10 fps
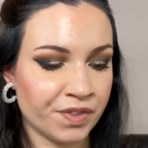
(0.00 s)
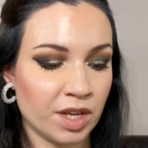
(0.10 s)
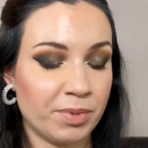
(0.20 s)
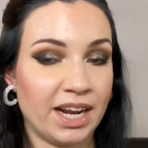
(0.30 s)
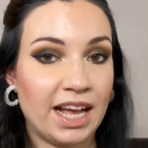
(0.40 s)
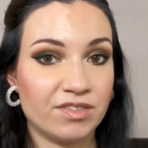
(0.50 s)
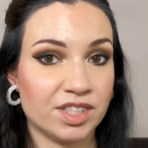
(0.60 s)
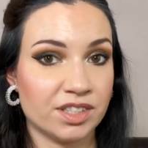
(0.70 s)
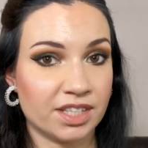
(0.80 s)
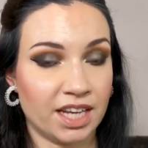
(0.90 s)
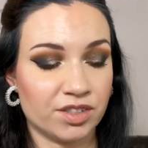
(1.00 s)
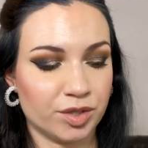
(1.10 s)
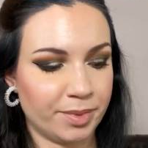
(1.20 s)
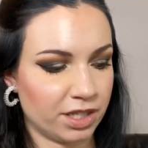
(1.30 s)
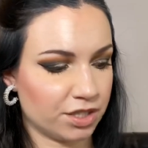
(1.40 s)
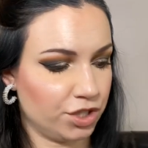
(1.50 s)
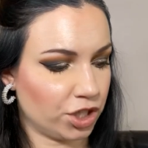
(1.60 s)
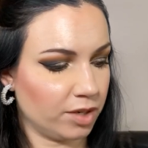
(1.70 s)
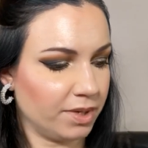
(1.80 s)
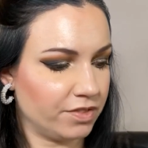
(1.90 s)
But I have since canceled
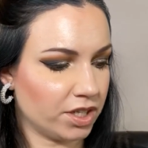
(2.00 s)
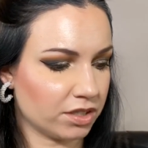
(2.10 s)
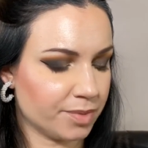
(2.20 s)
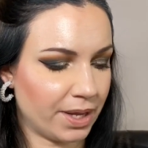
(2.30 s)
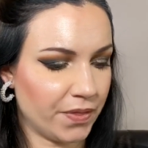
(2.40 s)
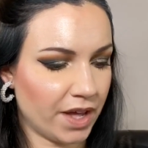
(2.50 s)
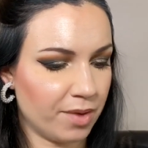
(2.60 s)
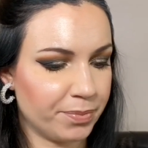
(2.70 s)
BoxyCharm. I've talked about that.